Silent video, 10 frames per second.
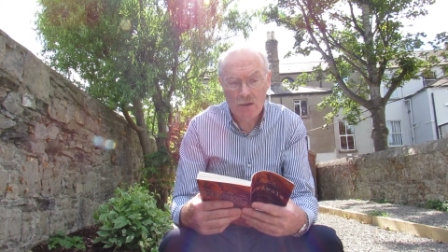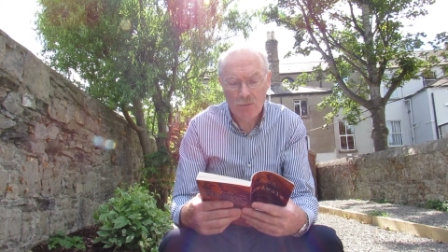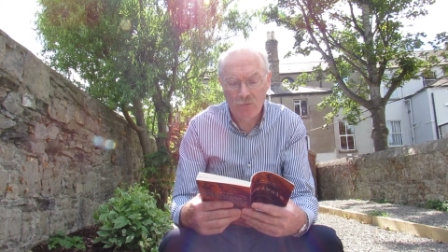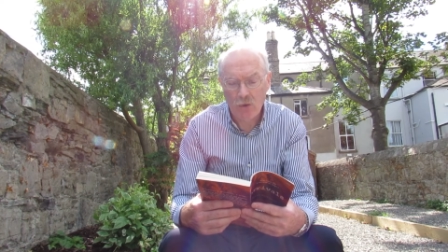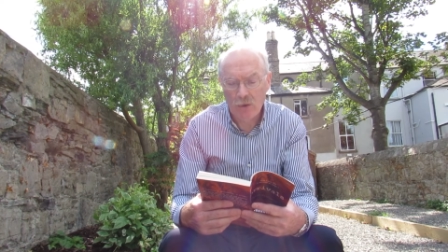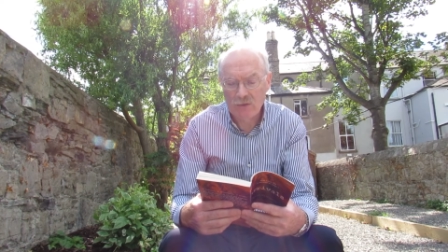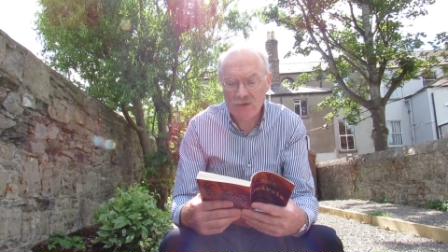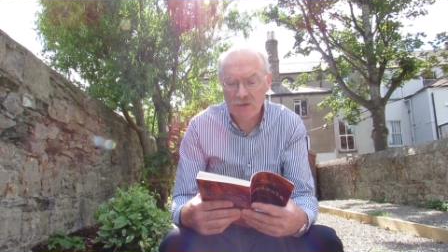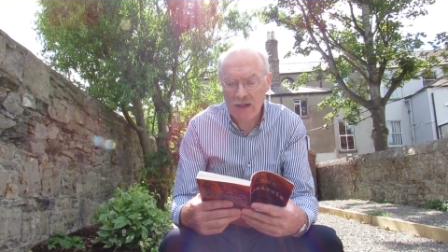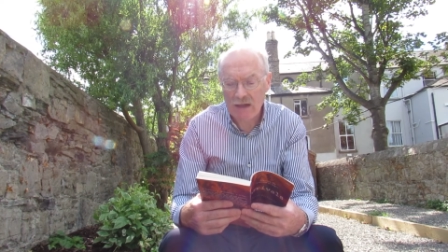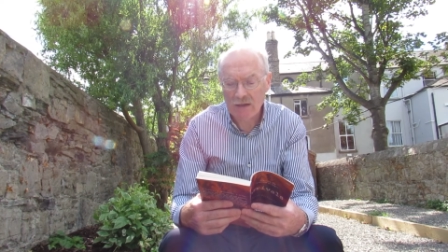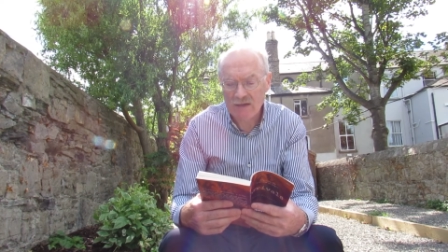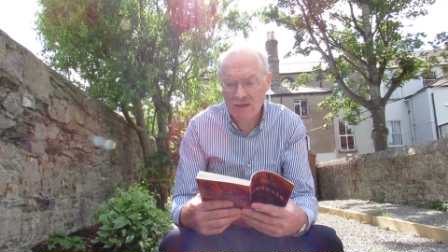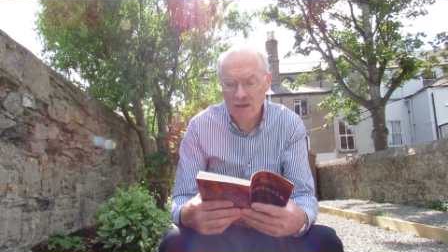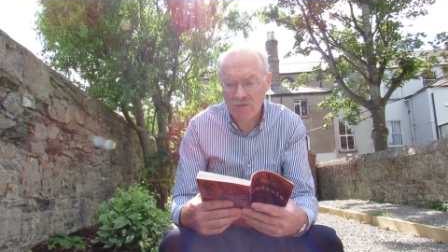Before Lucy could
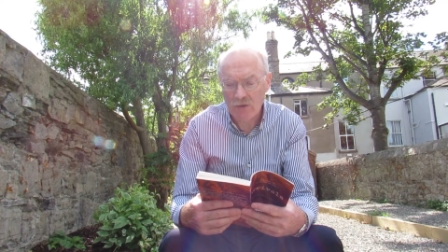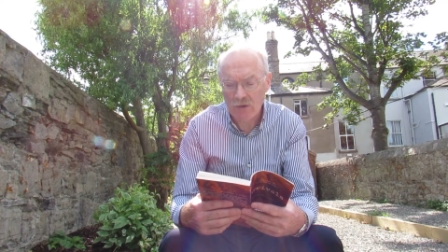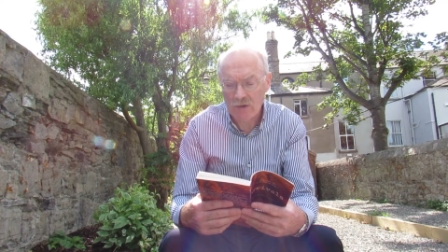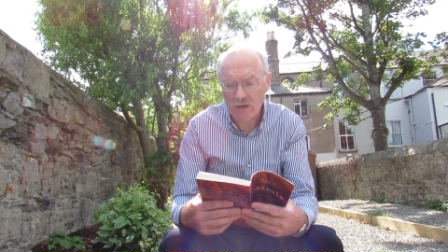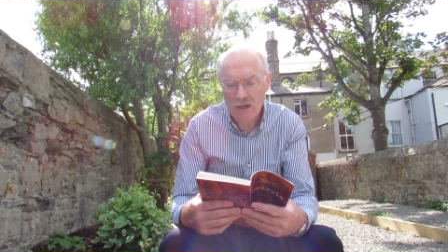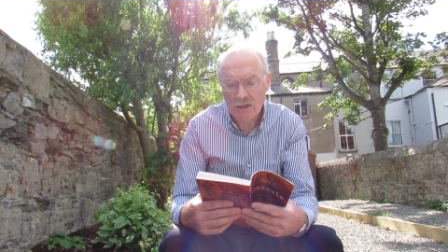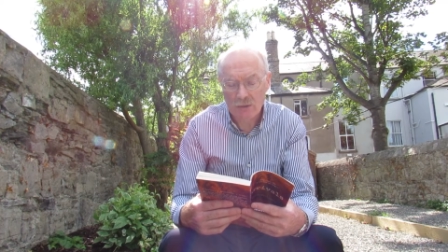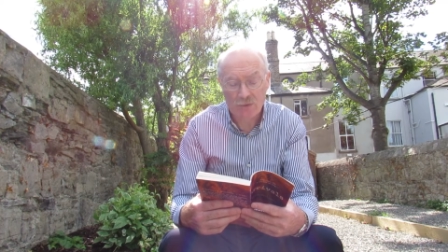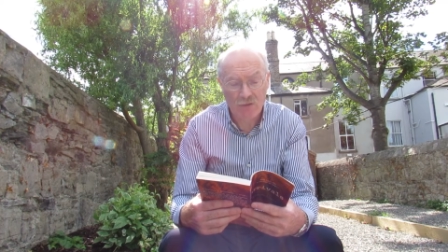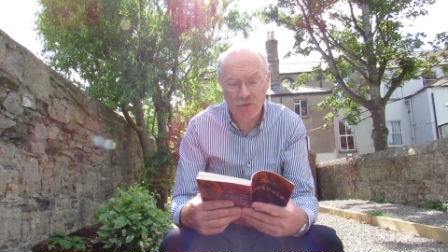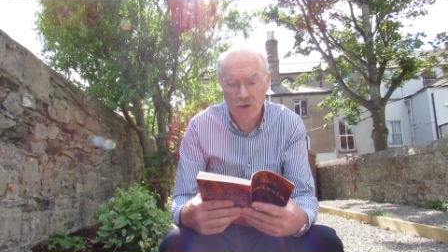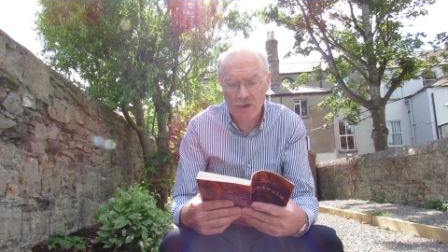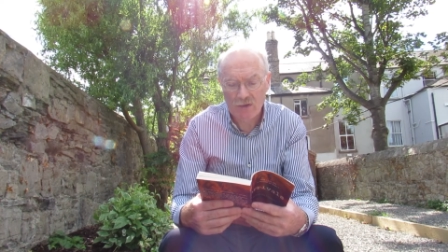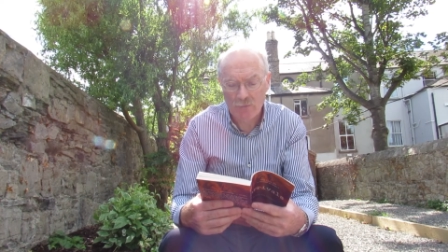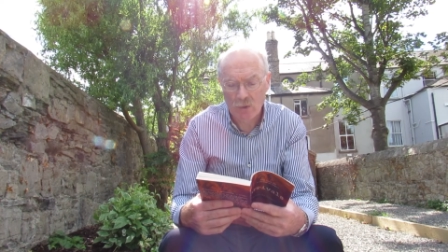agonise any further, there was a
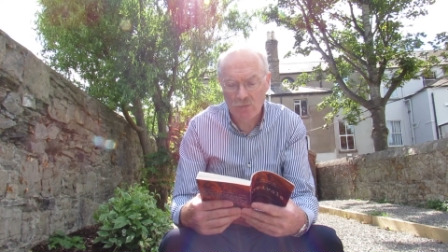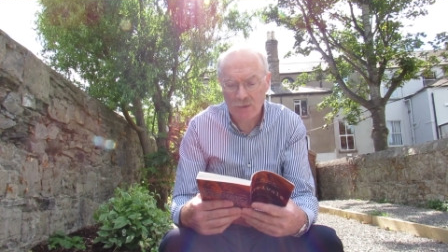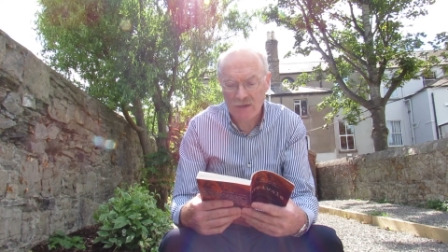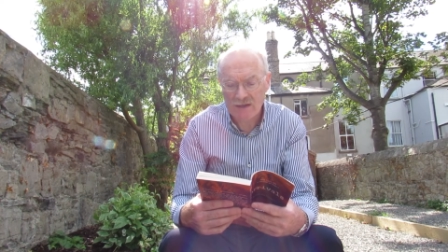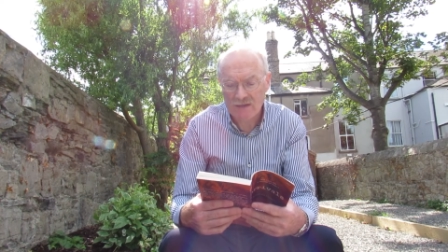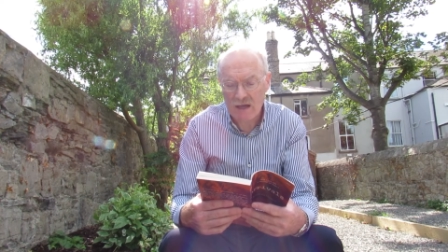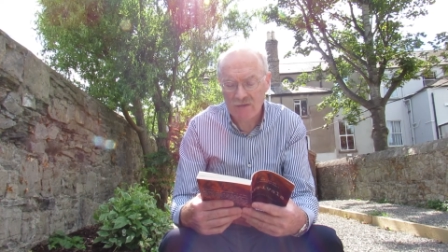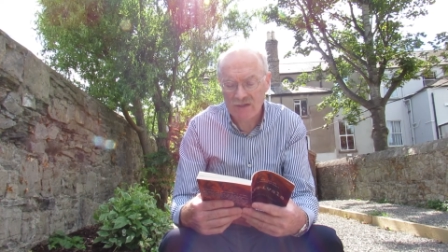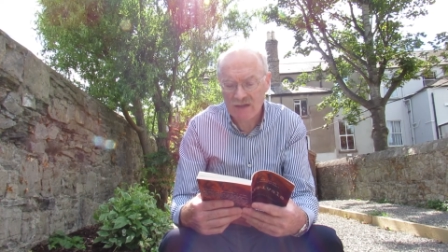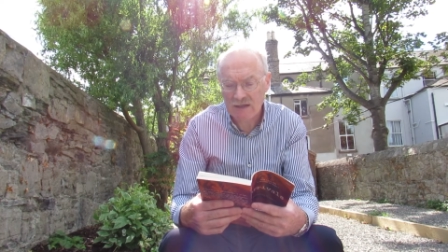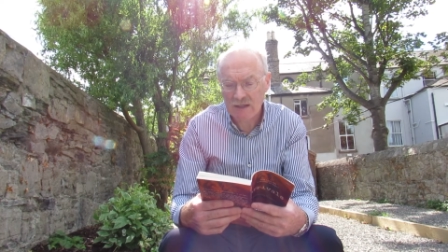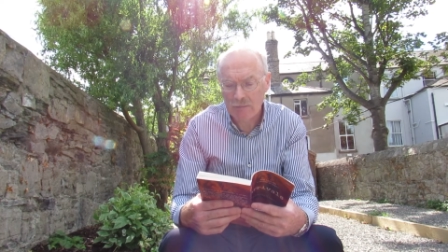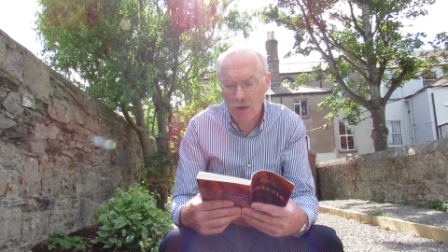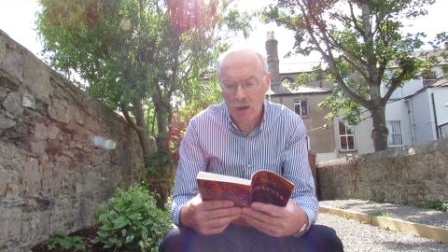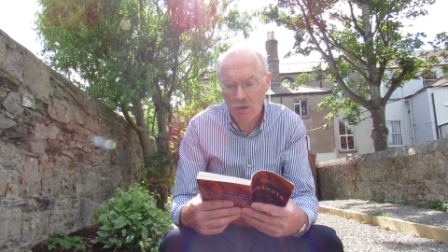flurry of movement and the sound of a sickening
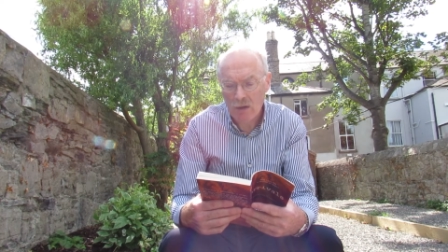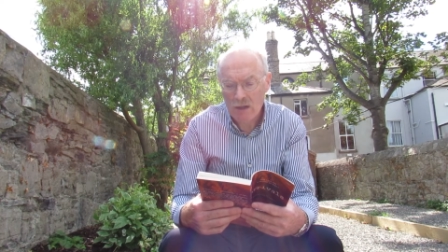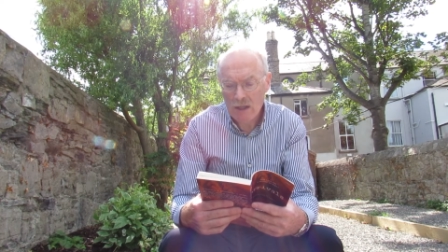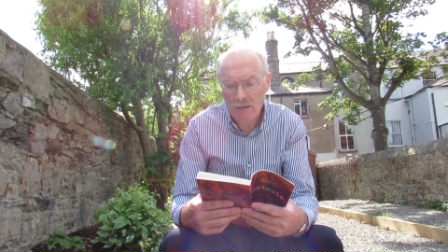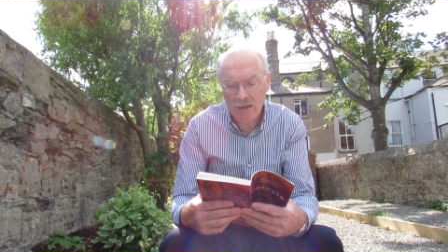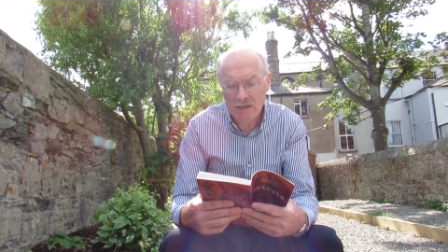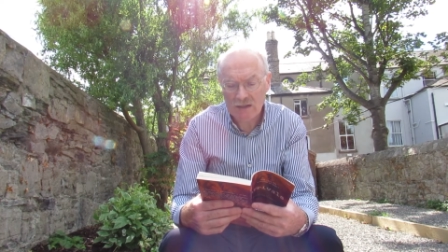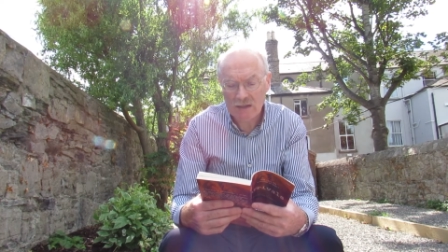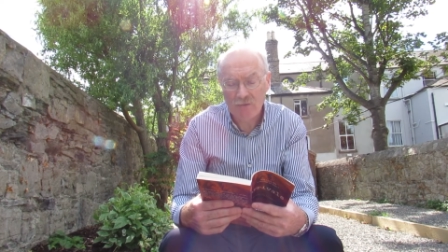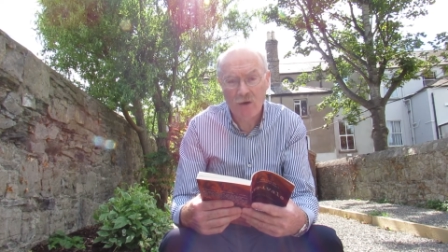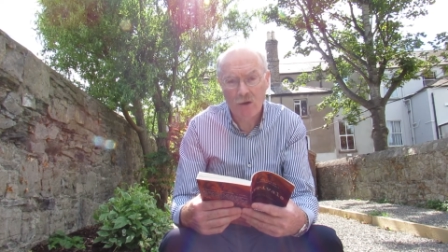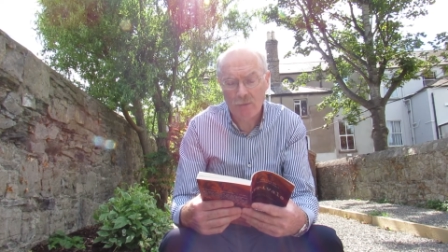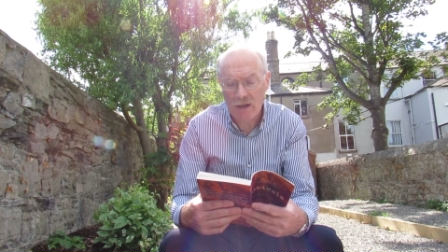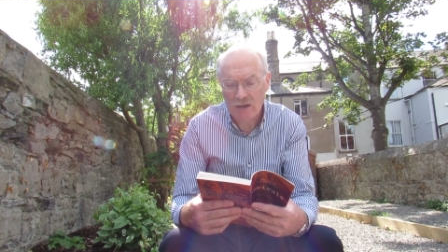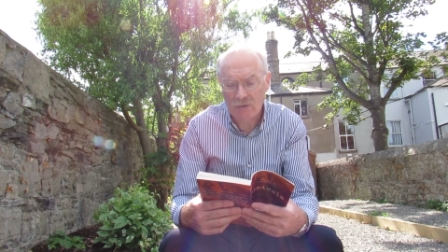blow, immediately followed
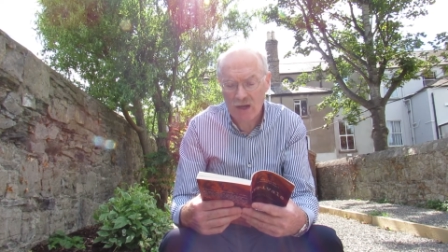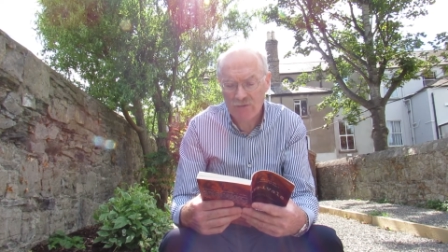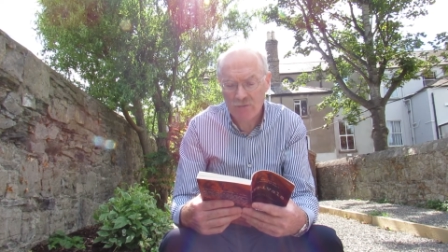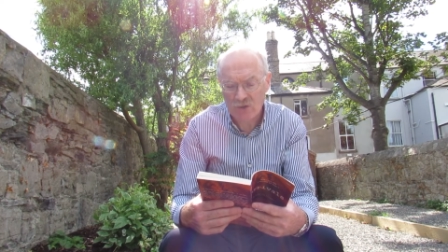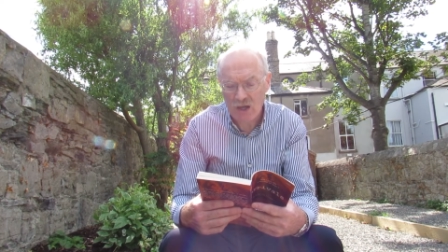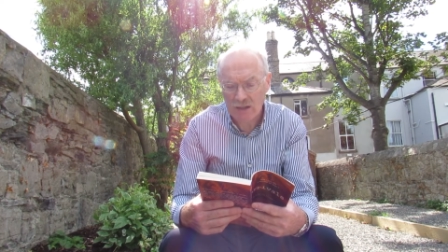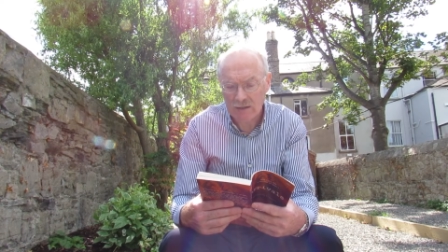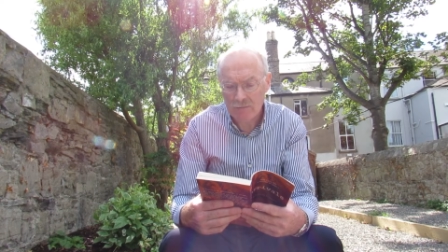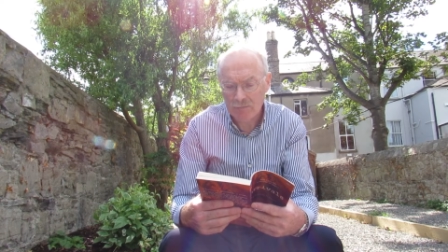by a cry from Jake.